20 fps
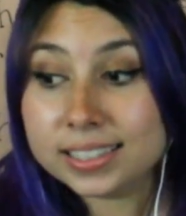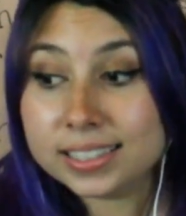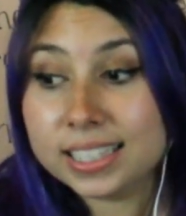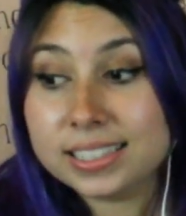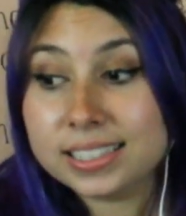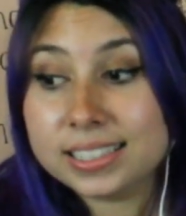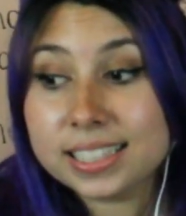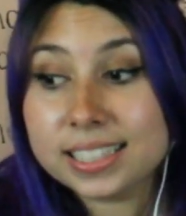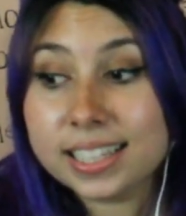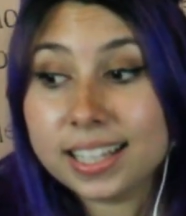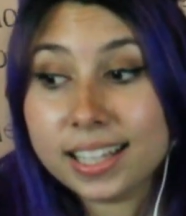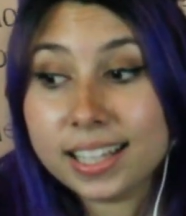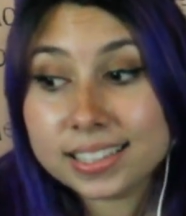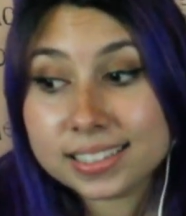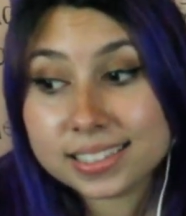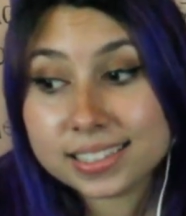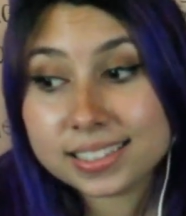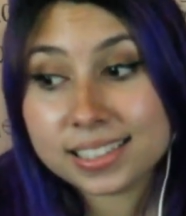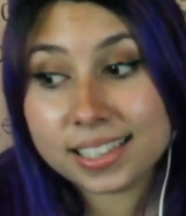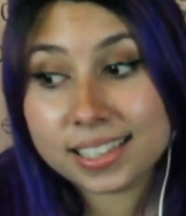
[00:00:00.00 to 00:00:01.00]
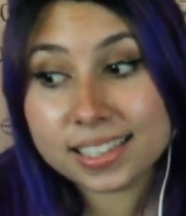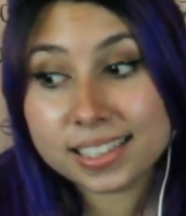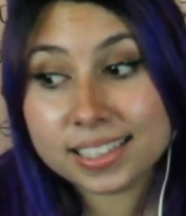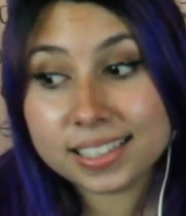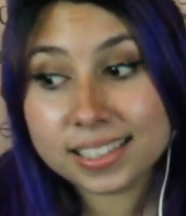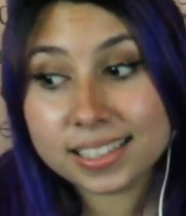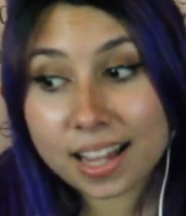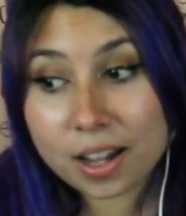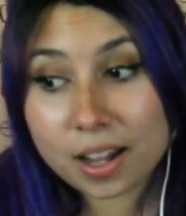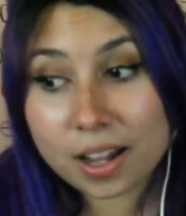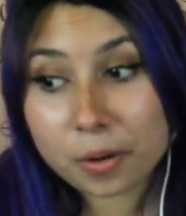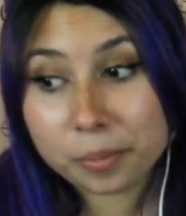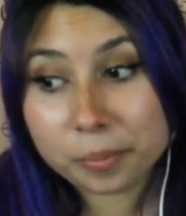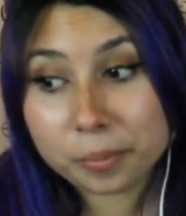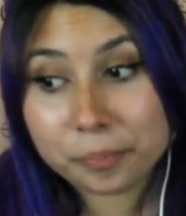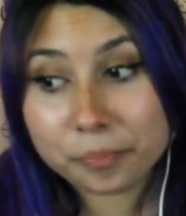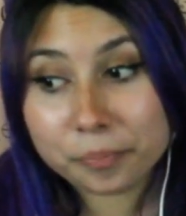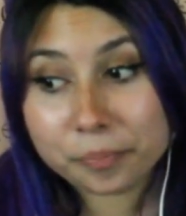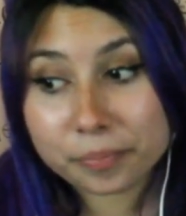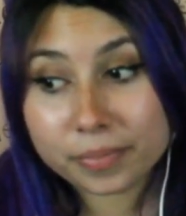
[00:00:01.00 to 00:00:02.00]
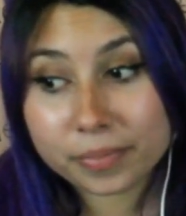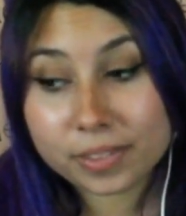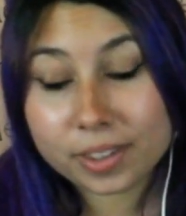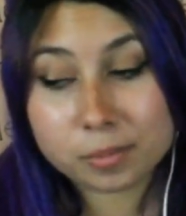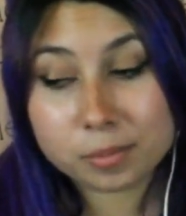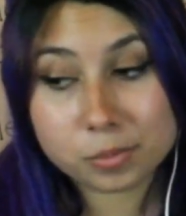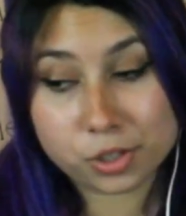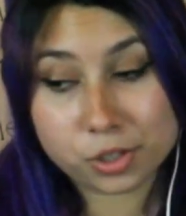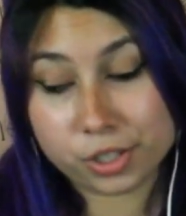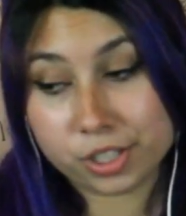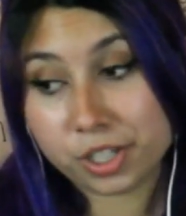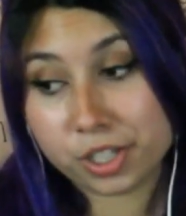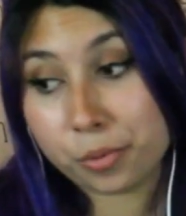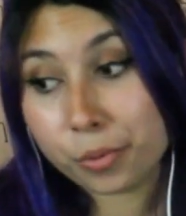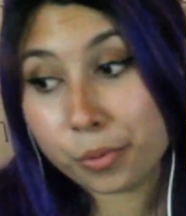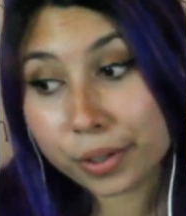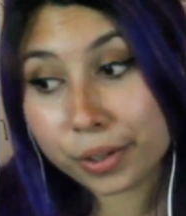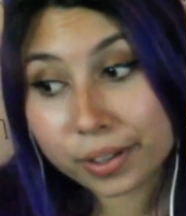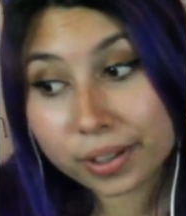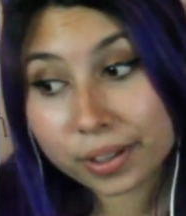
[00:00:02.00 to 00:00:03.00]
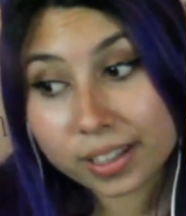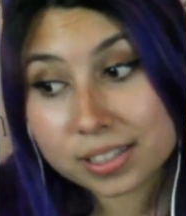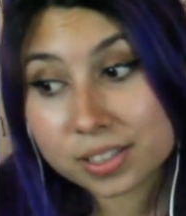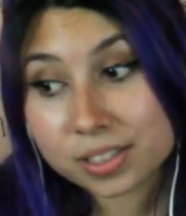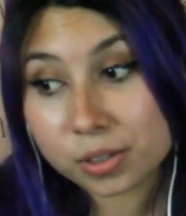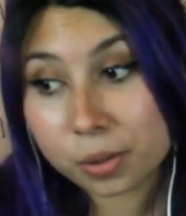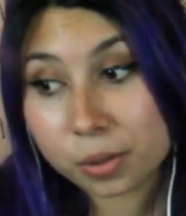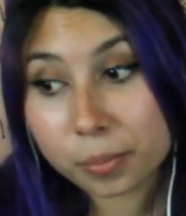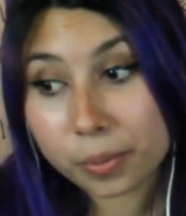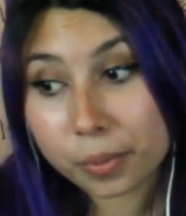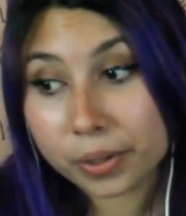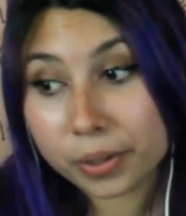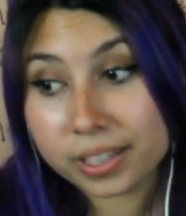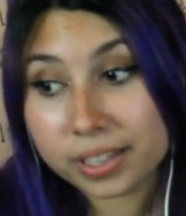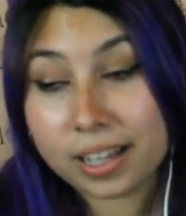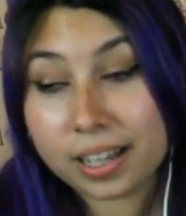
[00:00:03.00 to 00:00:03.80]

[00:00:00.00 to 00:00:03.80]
Daisy can't see it now. I'm sure she will at some point.